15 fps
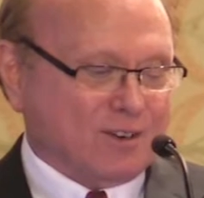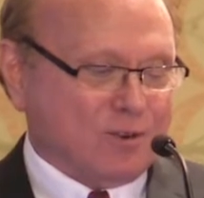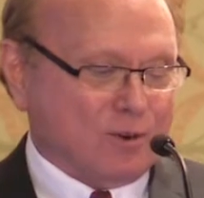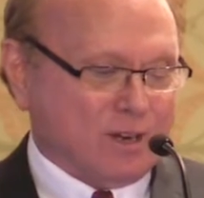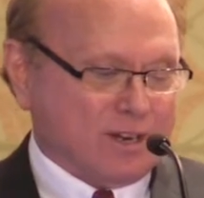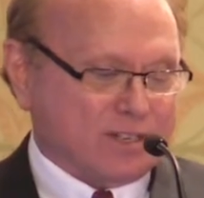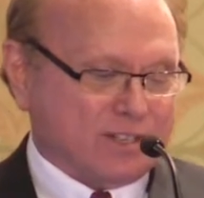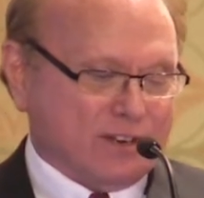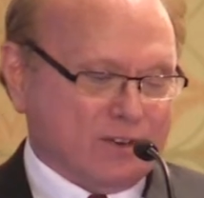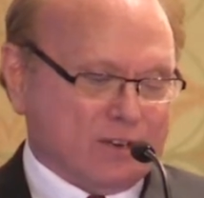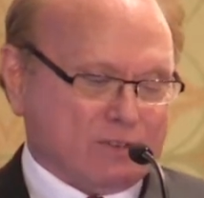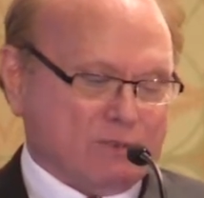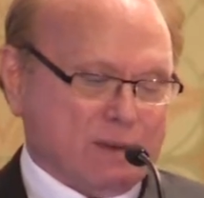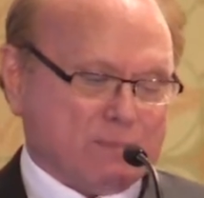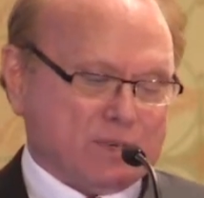
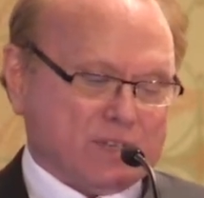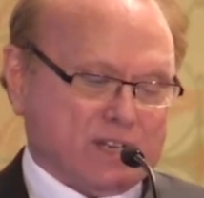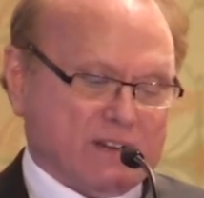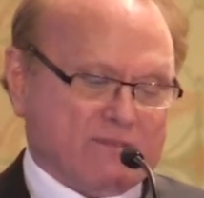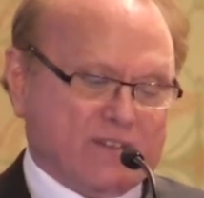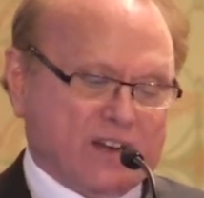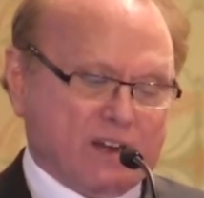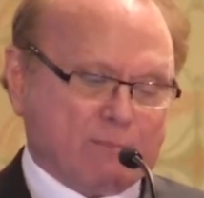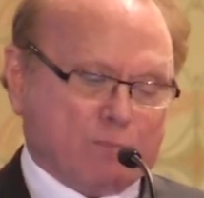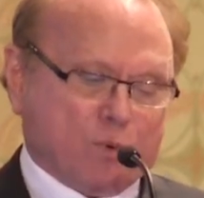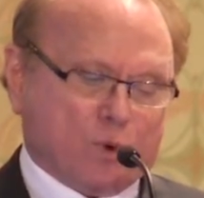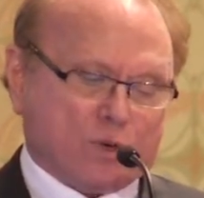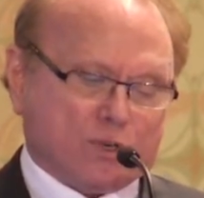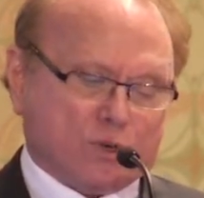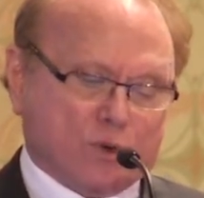Corticosteroids represent a very
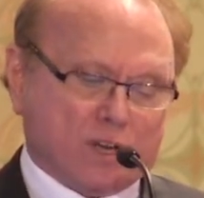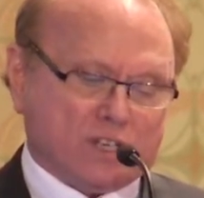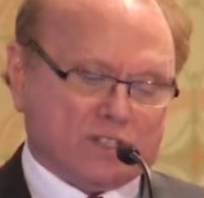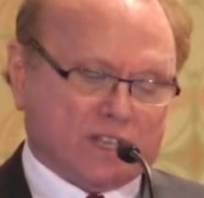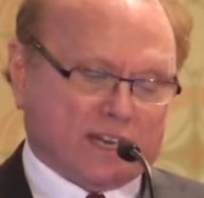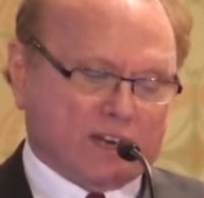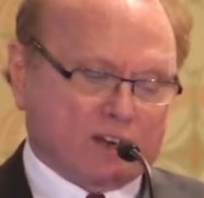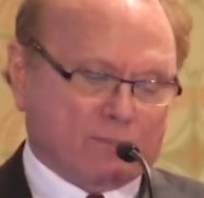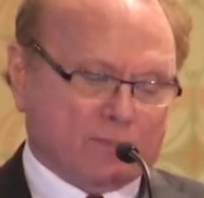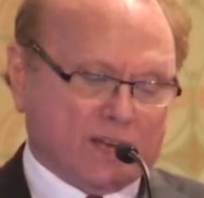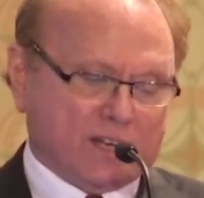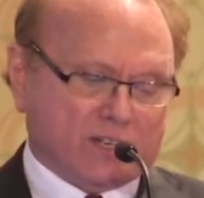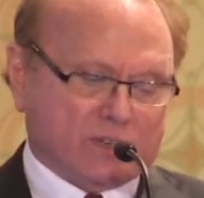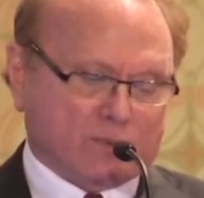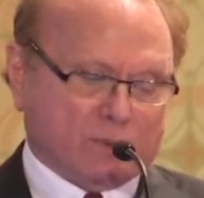poor choice in the care of
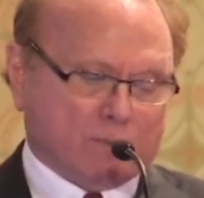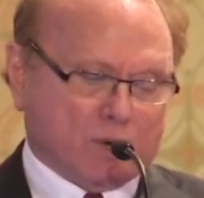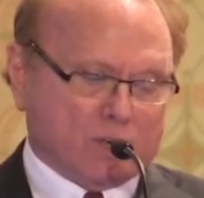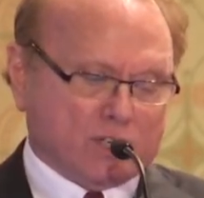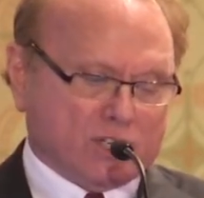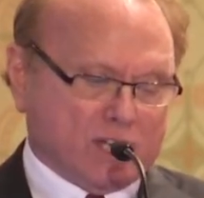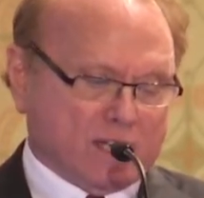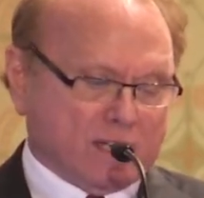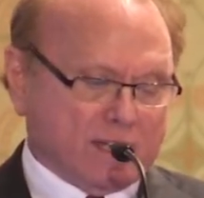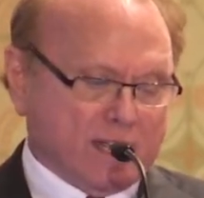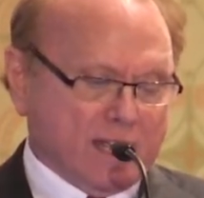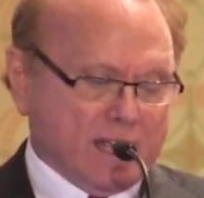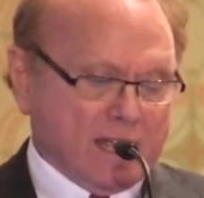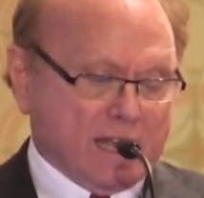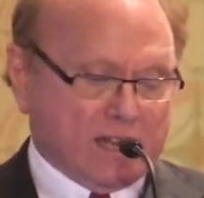patients with birdshot
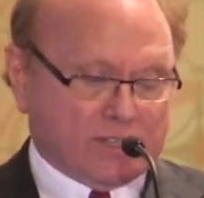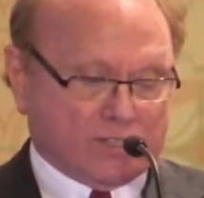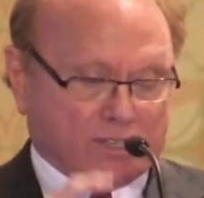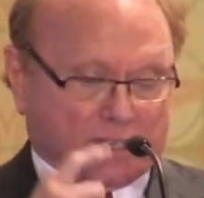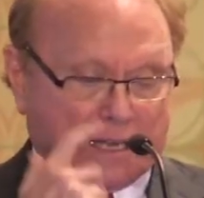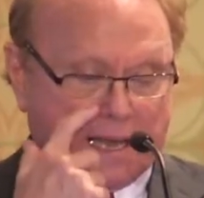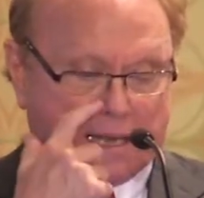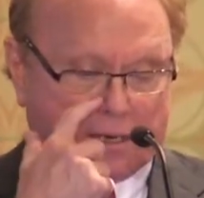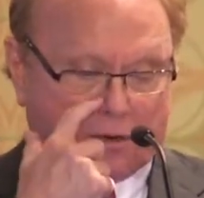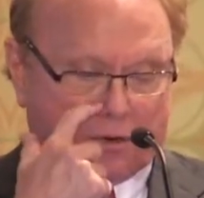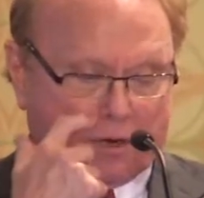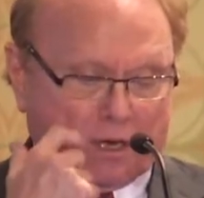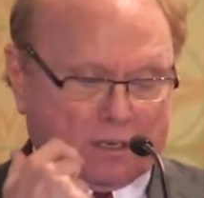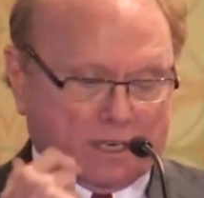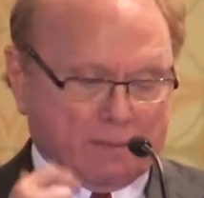and should
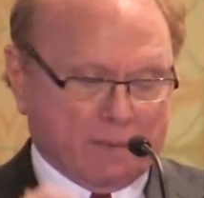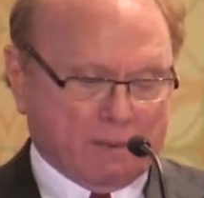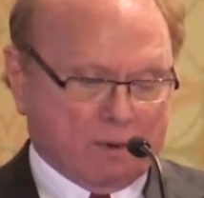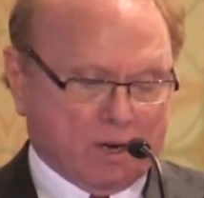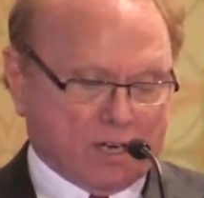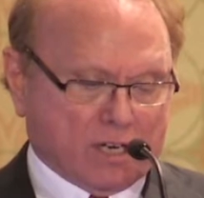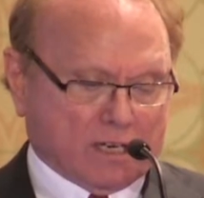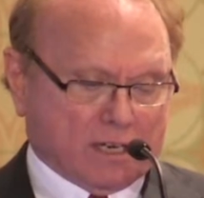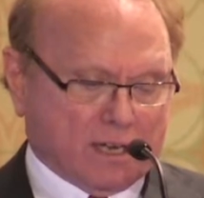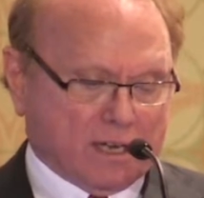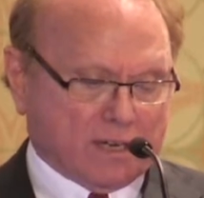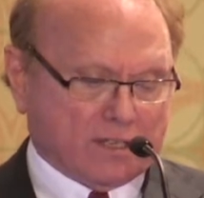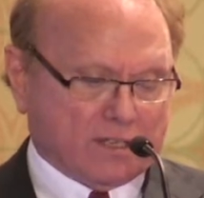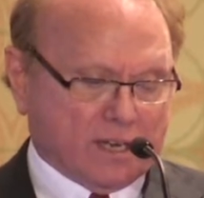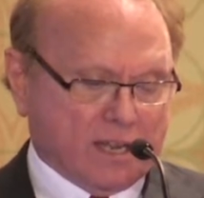categorically be
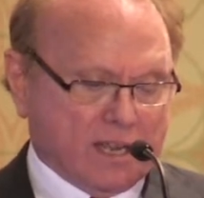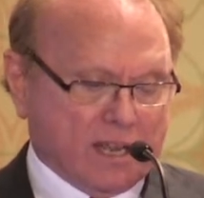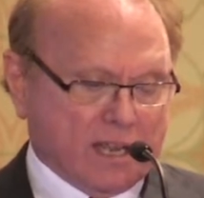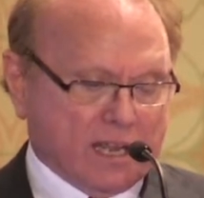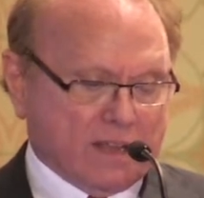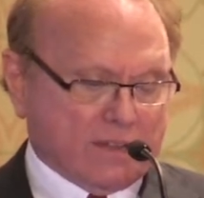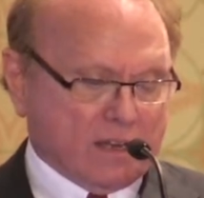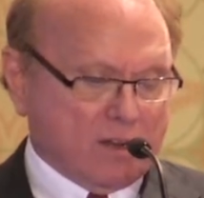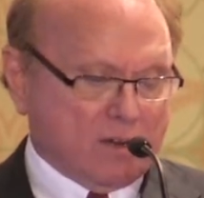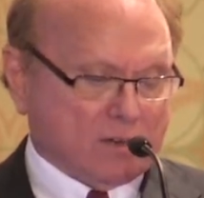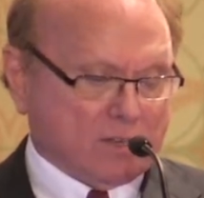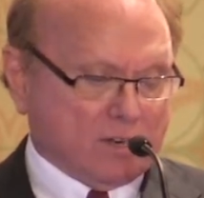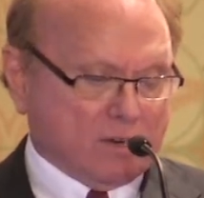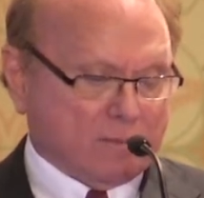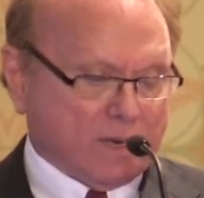marginalized in the
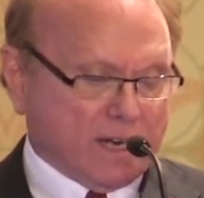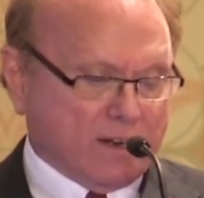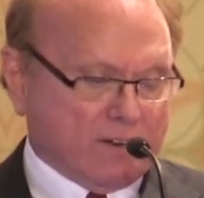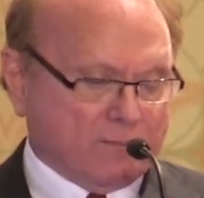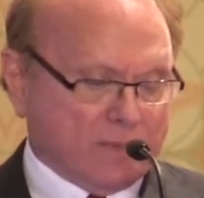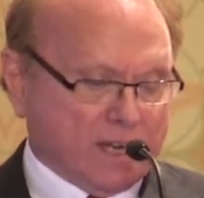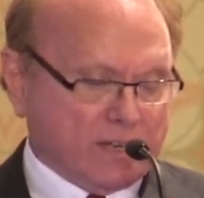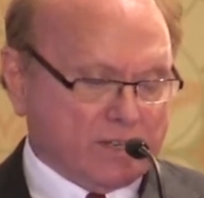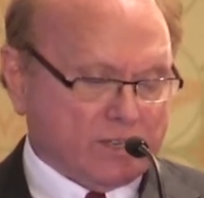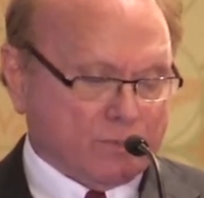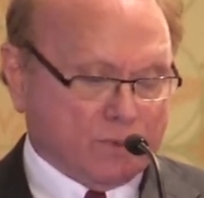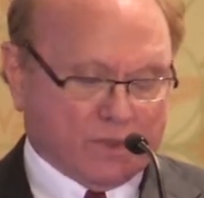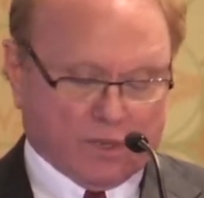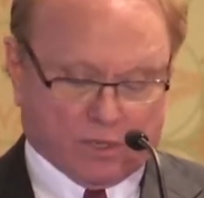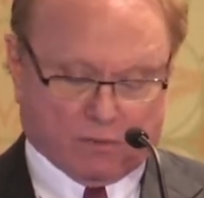long-term care of
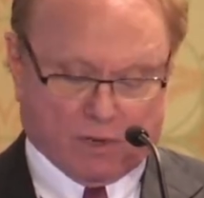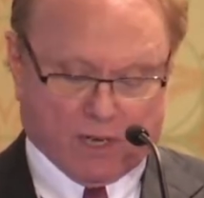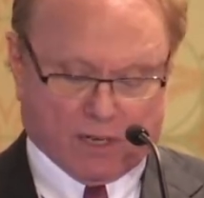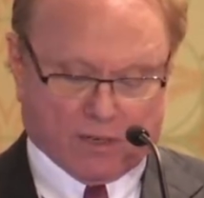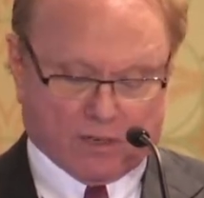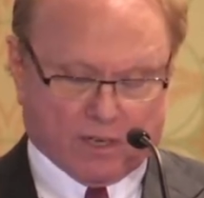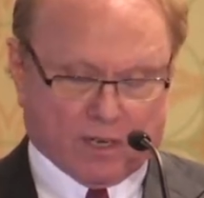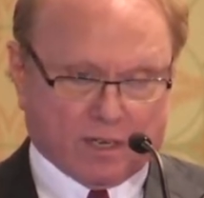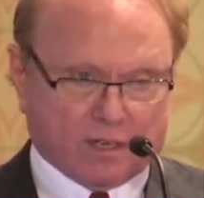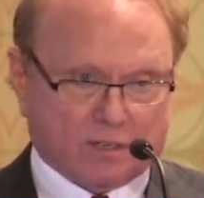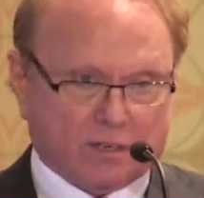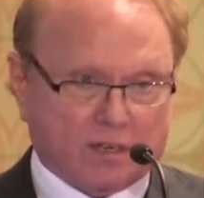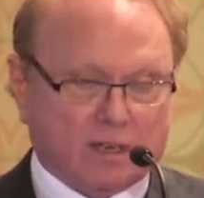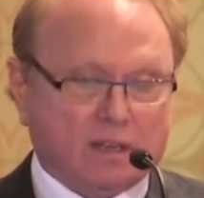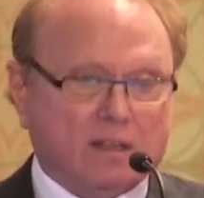patients with this chronic
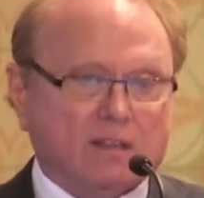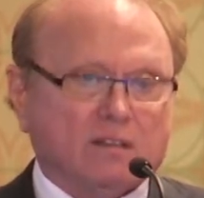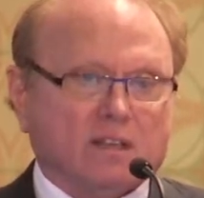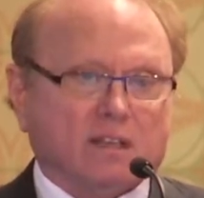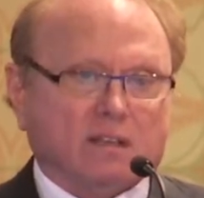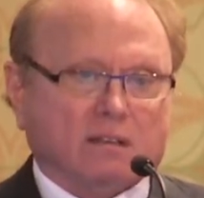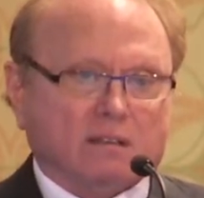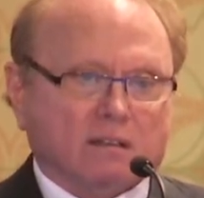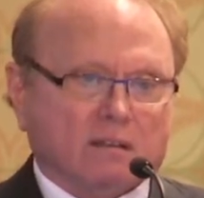disease. The